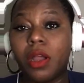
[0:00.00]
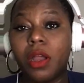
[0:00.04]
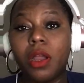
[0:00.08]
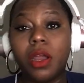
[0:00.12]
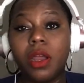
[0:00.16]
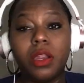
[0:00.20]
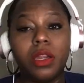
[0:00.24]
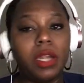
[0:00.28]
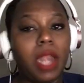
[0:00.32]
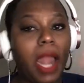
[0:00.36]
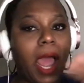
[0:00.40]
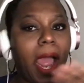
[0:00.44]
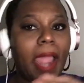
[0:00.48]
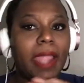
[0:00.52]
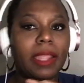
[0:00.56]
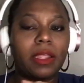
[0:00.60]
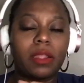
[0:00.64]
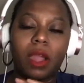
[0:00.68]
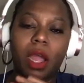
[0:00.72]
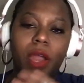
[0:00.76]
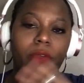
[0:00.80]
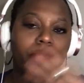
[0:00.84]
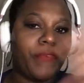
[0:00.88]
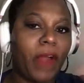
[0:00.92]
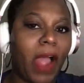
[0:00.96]
like
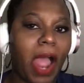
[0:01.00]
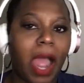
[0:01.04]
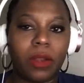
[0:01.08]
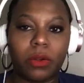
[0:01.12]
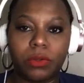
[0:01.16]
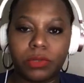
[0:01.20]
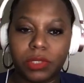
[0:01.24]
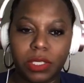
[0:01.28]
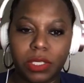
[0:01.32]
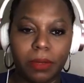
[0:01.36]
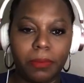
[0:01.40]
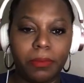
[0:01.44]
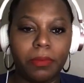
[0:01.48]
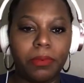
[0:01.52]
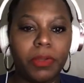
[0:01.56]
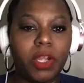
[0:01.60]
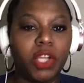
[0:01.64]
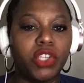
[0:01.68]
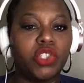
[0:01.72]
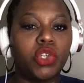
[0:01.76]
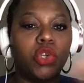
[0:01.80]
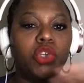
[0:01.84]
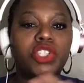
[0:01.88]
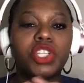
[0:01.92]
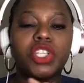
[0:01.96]
unfollowed him.
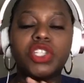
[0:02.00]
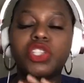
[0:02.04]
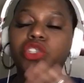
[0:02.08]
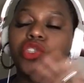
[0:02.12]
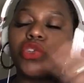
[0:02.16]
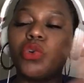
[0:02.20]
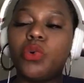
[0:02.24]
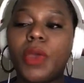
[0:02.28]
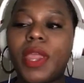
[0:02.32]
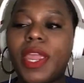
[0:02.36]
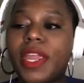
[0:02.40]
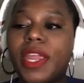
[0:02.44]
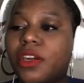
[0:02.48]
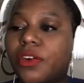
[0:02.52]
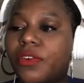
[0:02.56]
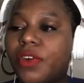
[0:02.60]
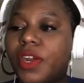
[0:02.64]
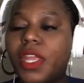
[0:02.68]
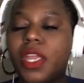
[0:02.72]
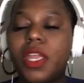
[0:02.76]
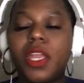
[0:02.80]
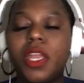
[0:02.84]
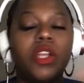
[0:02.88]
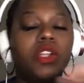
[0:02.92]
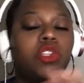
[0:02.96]
Because you just too
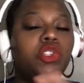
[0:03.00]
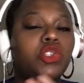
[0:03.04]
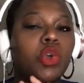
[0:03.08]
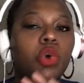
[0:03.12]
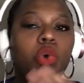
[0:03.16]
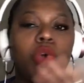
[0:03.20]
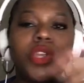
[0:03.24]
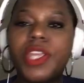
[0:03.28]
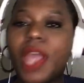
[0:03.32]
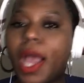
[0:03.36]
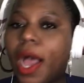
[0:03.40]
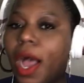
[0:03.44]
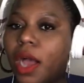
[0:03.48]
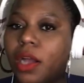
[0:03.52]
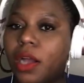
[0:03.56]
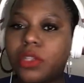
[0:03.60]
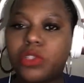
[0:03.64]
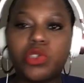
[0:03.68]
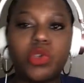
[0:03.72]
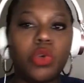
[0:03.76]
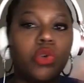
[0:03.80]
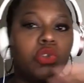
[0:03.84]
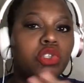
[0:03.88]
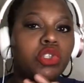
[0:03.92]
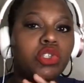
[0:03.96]
ignorant, too young,
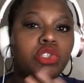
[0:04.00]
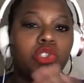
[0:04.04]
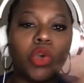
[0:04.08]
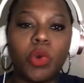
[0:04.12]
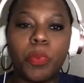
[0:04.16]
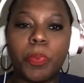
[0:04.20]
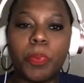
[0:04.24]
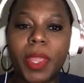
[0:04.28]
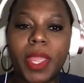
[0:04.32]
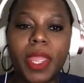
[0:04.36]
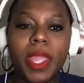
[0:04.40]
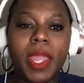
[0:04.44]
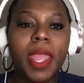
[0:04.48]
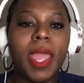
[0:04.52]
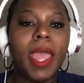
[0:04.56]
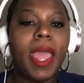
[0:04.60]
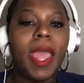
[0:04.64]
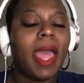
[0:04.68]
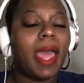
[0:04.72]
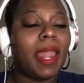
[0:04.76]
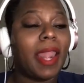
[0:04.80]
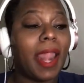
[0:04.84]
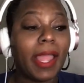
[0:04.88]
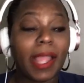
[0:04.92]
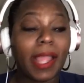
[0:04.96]
too stupid.
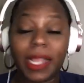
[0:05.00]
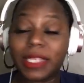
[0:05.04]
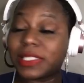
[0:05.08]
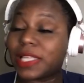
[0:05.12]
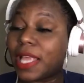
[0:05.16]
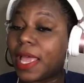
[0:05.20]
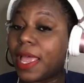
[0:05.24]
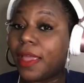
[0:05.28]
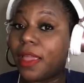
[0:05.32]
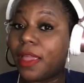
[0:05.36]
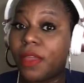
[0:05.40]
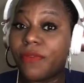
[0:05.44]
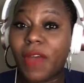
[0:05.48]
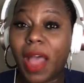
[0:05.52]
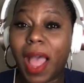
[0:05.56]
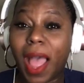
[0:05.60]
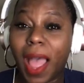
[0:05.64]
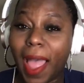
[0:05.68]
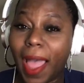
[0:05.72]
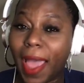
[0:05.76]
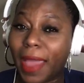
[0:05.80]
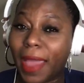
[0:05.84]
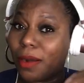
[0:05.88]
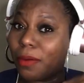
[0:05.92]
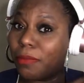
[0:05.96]
And like I said, if
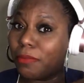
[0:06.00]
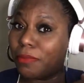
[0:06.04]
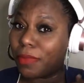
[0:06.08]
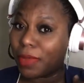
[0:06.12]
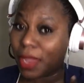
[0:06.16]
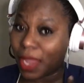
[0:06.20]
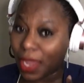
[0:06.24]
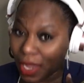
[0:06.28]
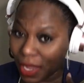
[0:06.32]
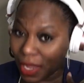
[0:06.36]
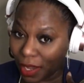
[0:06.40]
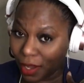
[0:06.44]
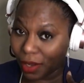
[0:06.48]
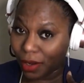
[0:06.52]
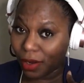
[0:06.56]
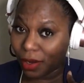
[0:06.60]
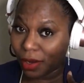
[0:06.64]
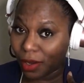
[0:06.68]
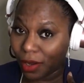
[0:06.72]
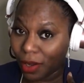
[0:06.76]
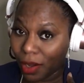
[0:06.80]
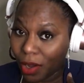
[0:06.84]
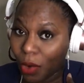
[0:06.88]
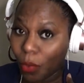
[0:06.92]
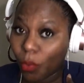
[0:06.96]
I had a me,
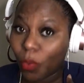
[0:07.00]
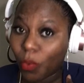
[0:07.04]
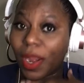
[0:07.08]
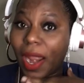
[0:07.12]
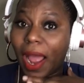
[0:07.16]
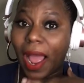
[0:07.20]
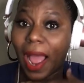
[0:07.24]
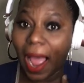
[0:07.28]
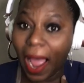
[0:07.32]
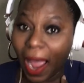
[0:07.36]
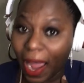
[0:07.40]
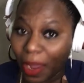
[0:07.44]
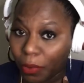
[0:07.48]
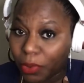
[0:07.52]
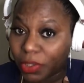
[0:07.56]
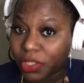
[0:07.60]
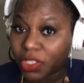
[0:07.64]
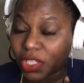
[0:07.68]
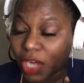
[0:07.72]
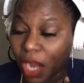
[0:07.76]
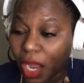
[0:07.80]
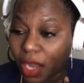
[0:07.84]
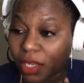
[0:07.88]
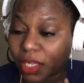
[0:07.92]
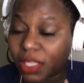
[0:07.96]
when I was
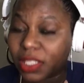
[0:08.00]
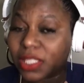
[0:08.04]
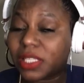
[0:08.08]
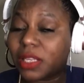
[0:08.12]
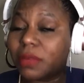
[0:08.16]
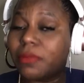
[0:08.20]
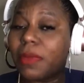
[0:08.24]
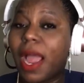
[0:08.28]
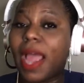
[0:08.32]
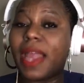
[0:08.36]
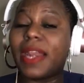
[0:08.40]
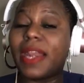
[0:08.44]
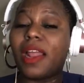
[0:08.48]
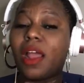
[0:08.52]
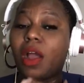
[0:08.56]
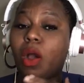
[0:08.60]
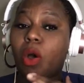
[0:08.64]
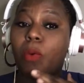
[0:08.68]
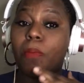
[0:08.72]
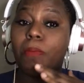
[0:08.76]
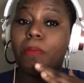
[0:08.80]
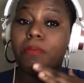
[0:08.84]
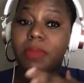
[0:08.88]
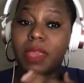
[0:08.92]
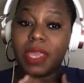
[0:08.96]
younger, somebody to
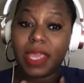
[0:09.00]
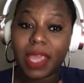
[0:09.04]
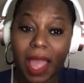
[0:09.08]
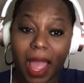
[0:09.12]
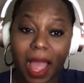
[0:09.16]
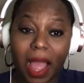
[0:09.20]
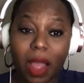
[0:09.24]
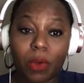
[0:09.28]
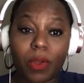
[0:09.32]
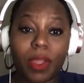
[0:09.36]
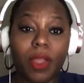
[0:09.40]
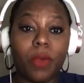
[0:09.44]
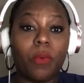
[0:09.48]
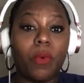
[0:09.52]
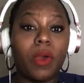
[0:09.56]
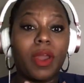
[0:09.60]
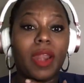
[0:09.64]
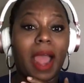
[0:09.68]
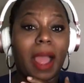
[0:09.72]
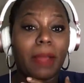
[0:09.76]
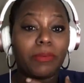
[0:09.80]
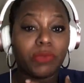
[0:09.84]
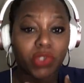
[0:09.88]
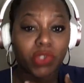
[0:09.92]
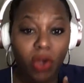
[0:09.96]
help me out and what
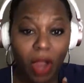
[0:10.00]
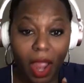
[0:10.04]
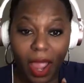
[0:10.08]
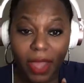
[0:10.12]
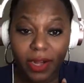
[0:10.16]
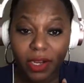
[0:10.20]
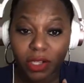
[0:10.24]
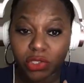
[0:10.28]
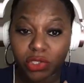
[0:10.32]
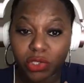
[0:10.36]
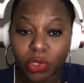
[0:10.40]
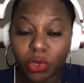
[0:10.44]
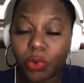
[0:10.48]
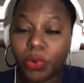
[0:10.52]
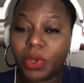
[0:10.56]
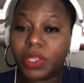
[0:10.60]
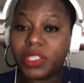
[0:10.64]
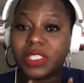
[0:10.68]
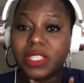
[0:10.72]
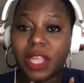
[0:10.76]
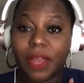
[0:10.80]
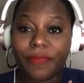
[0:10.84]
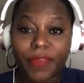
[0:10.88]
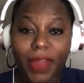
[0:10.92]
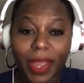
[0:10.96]
I'm trying to do and
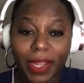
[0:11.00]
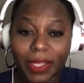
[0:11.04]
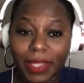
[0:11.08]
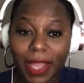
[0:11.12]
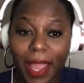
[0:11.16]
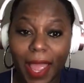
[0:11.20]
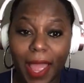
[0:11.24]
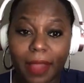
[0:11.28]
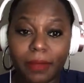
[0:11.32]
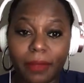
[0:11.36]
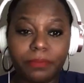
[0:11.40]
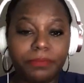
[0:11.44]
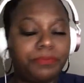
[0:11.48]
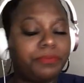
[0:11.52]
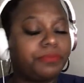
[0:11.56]
stuff like that,